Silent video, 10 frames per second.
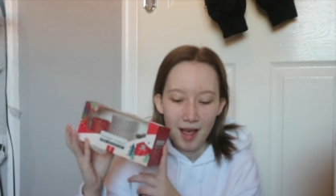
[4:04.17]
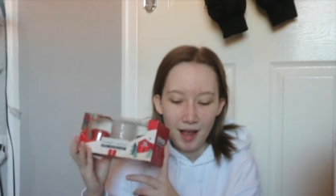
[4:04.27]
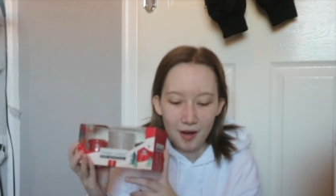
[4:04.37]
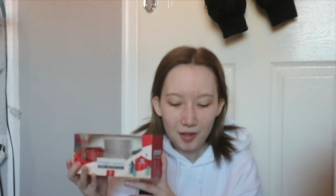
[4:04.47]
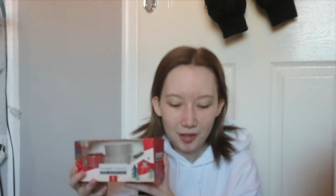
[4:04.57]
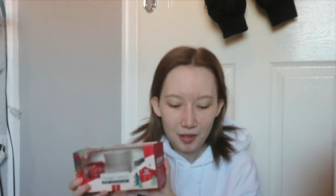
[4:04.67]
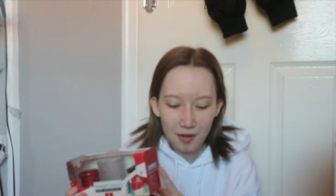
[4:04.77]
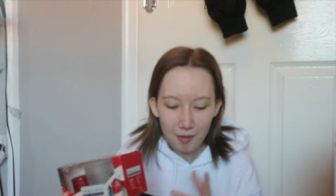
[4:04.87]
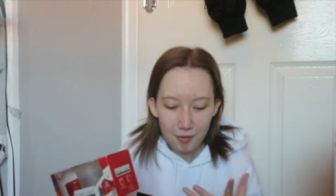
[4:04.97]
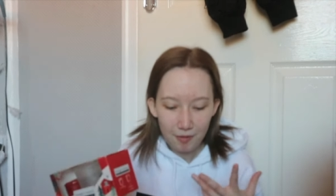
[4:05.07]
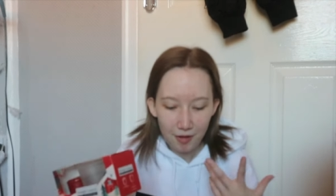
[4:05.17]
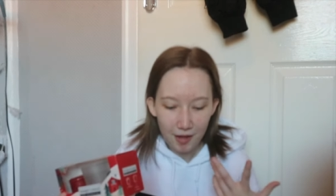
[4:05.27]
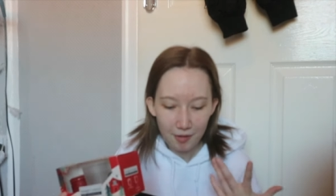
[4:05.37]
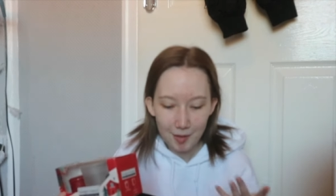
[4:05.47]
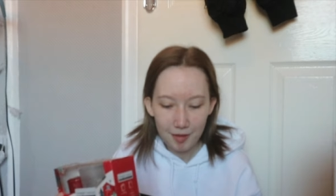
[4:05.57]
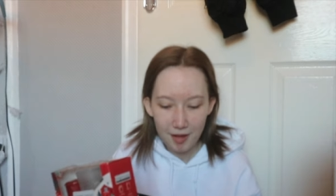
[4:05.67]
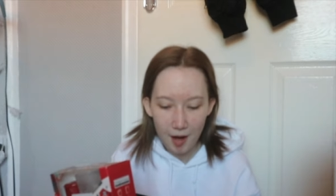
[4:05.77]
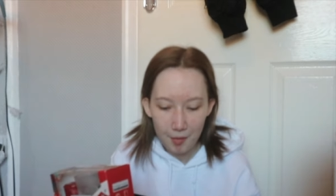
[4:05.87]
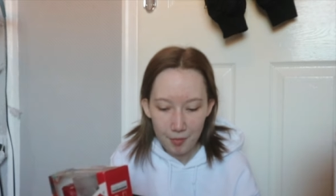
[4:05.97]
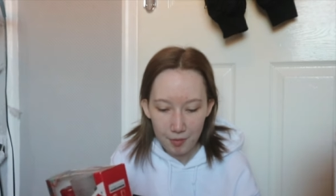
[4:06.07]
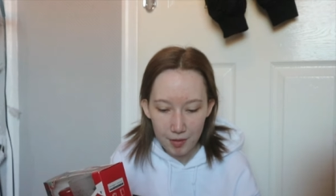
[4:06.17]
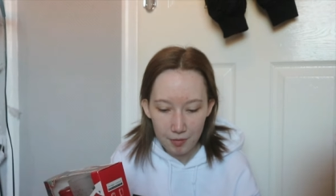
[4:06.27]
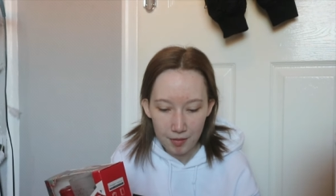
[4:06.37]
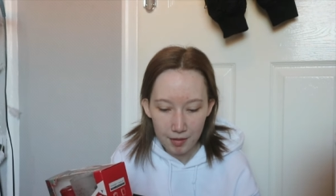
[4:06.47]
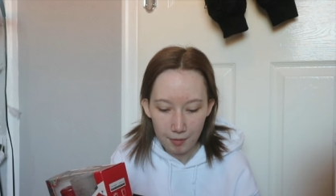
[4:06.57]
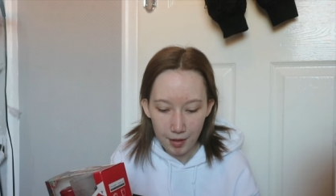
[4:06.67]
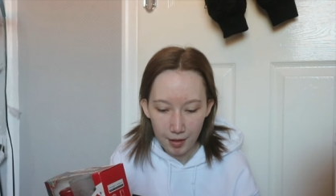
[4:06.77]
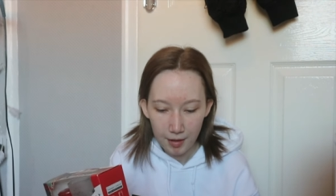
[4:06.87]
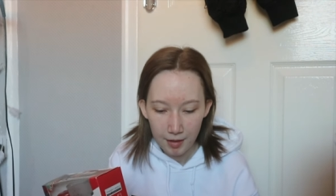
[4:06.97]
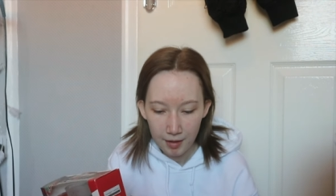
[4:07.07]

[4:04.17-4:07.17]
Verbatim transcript: I got two that was from Father Christmas. I can't remember which ones they were.